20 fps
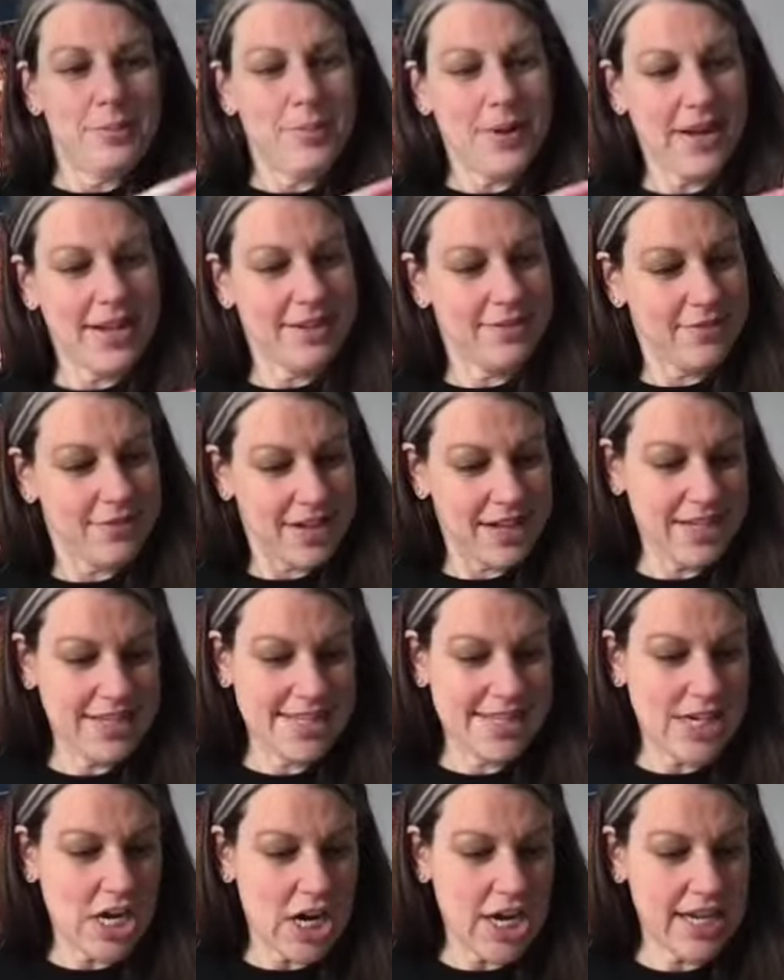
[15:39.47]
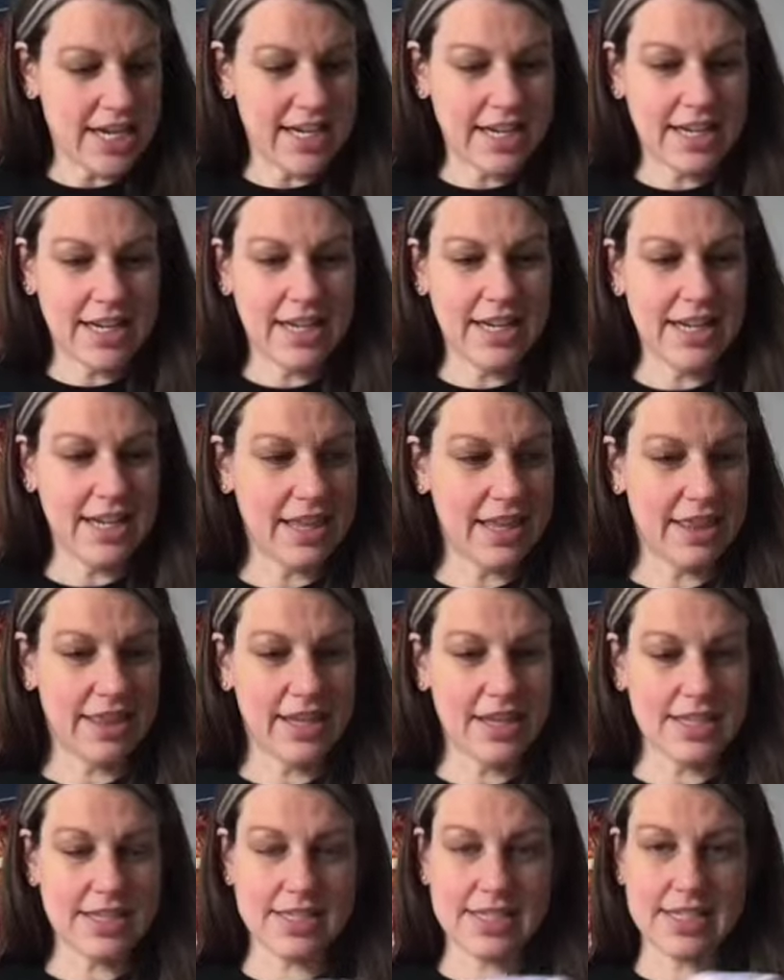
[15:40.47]
But it started.
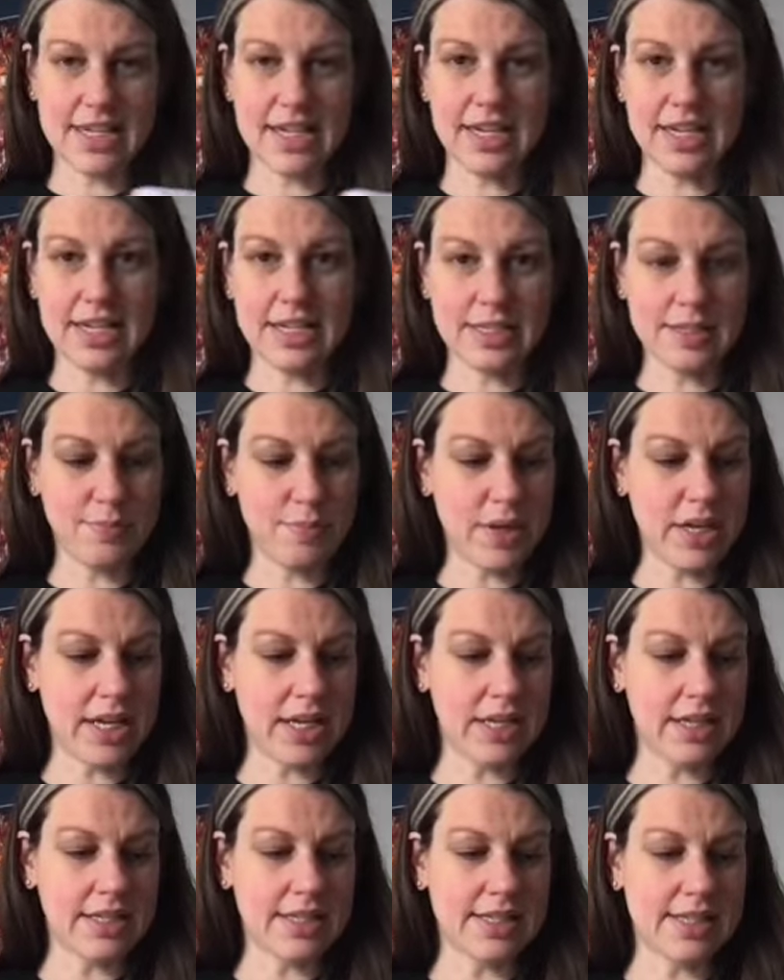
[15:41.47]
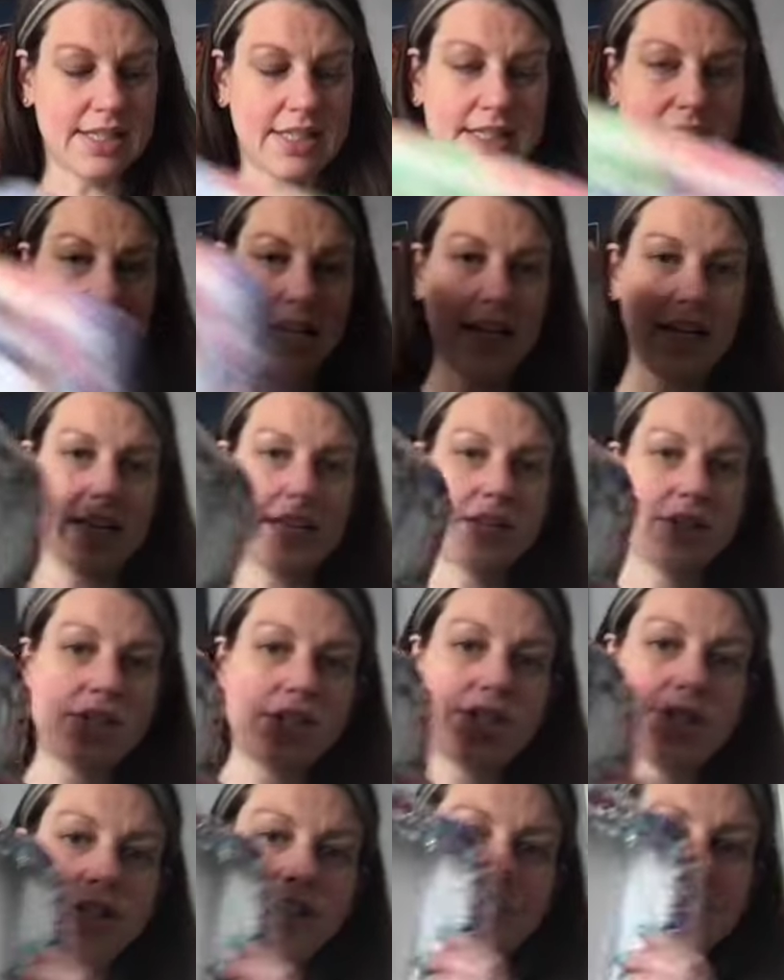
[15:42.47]
This is being
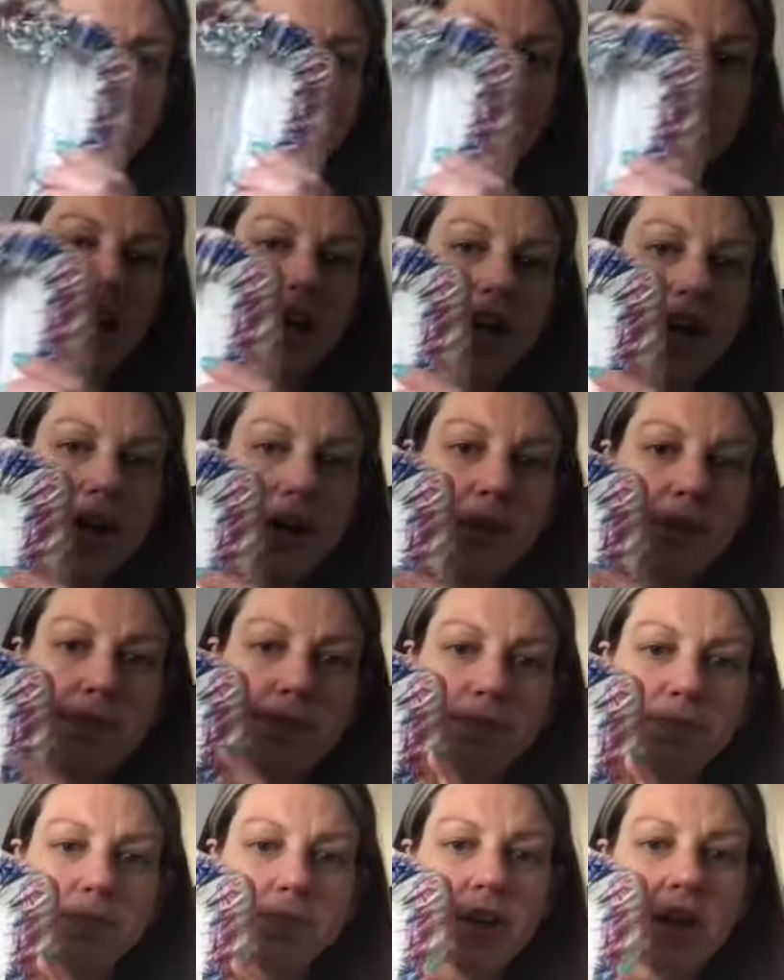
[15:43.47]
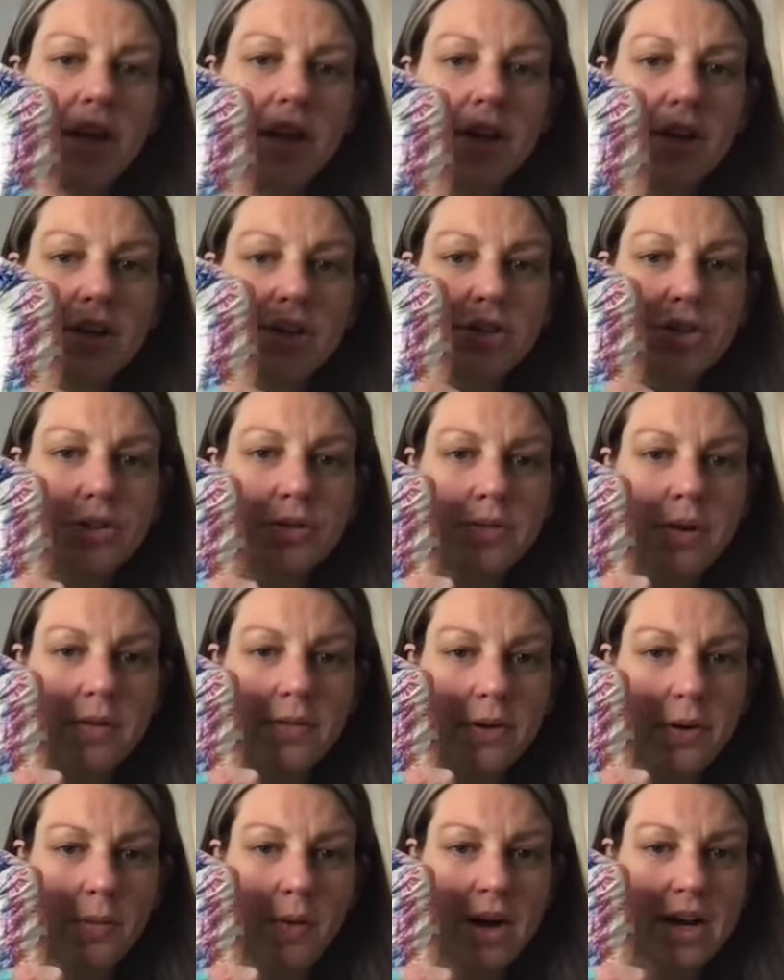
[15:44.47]
stitched 2
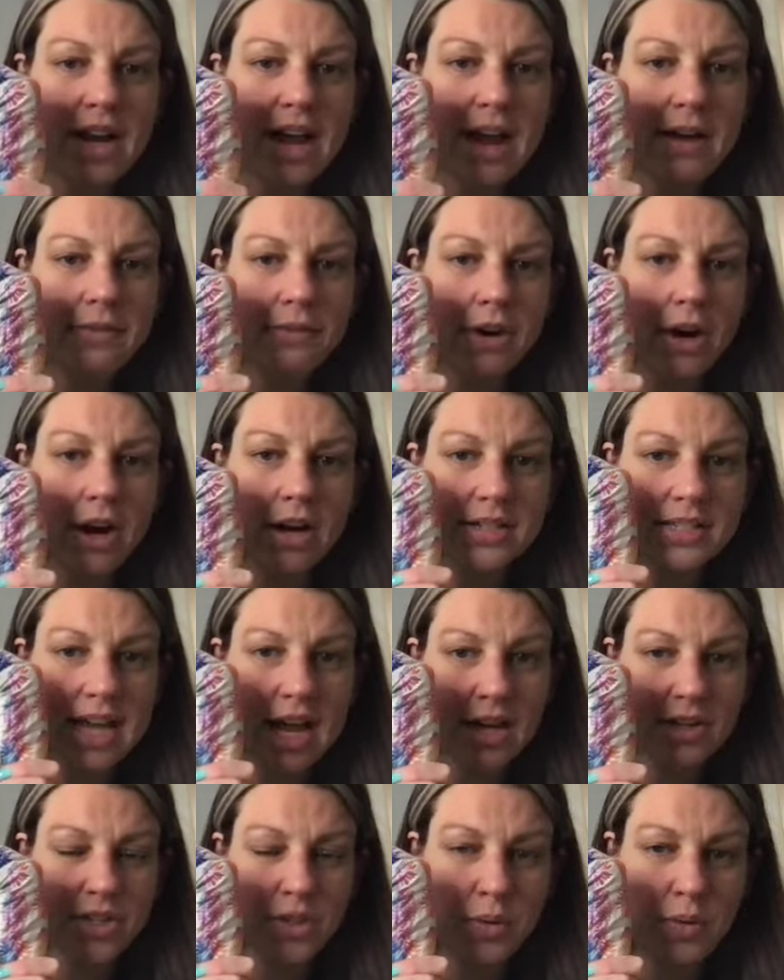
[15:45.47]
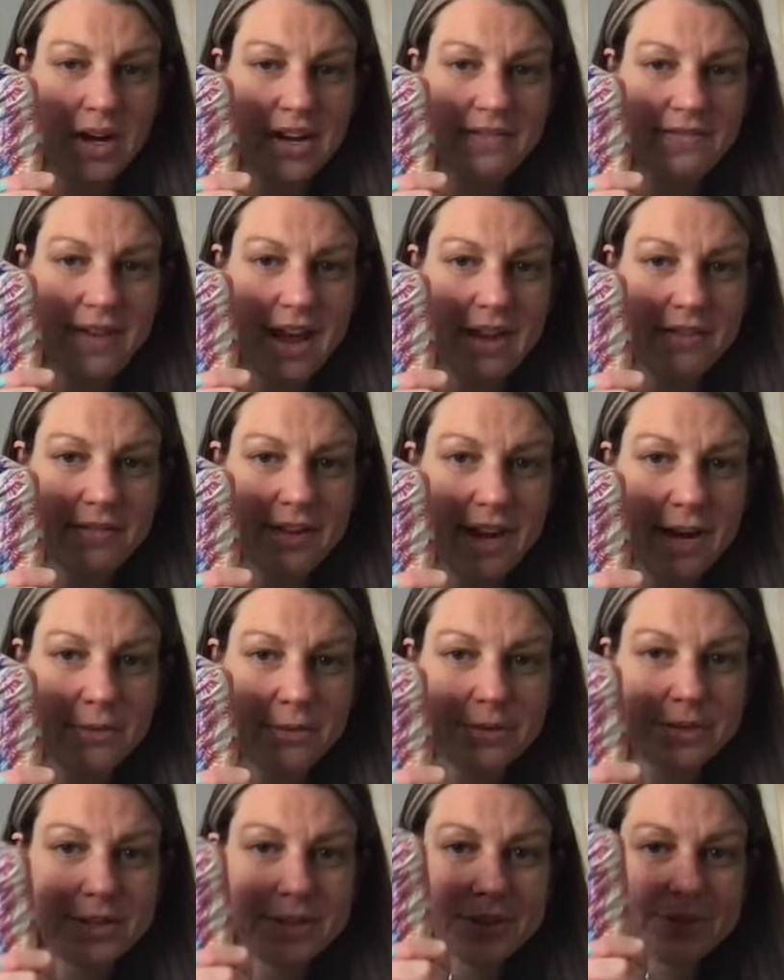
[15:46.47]
over 1 half cross on 25
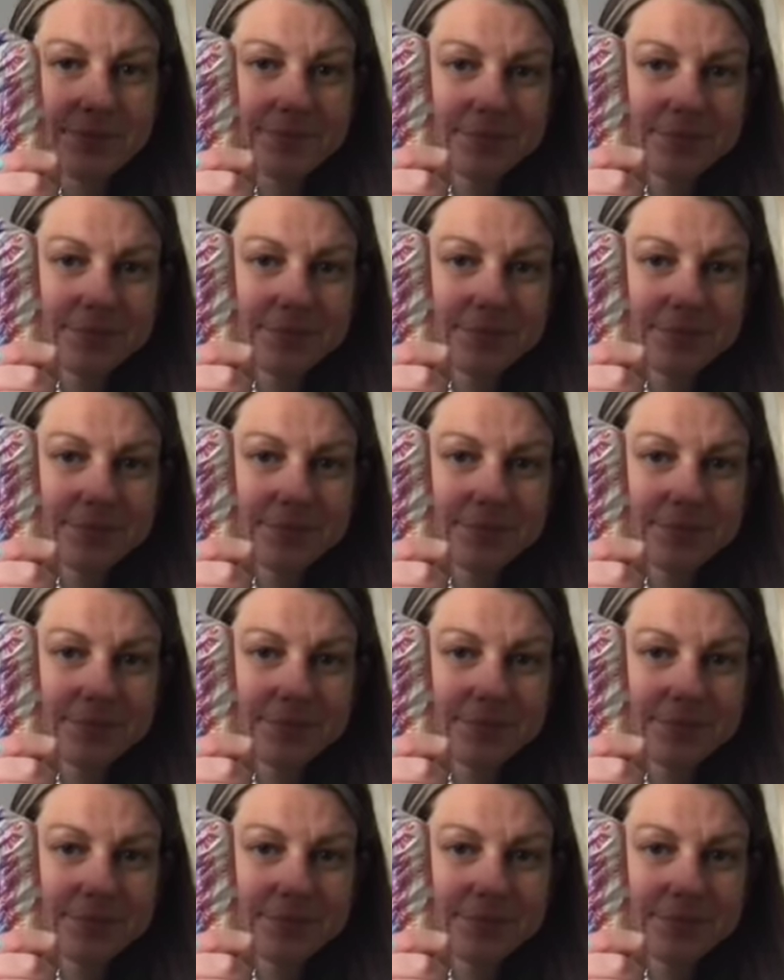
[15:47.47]
count.